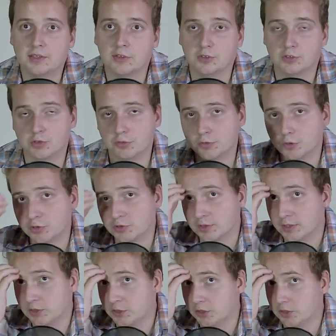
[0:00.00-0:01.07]
it's of course
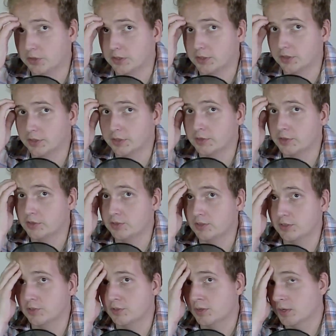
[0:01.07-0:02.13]
not curing your
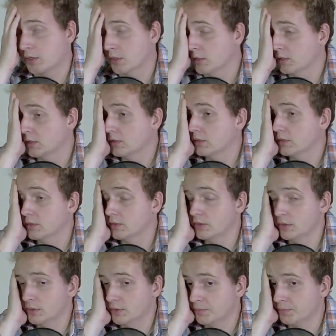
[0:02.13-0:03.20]
illnesses.
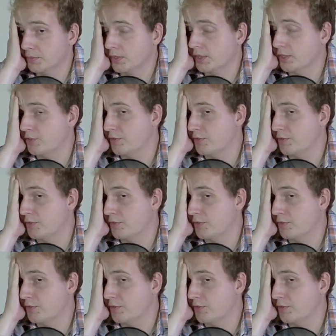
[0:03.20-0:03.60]
It's